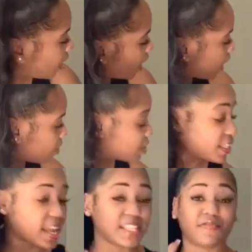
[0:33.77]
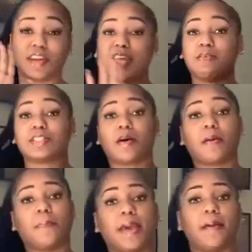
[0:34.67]
Um, today's video is going
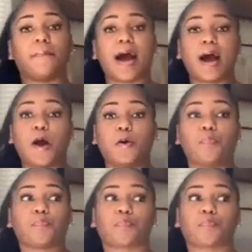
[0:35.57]
to be about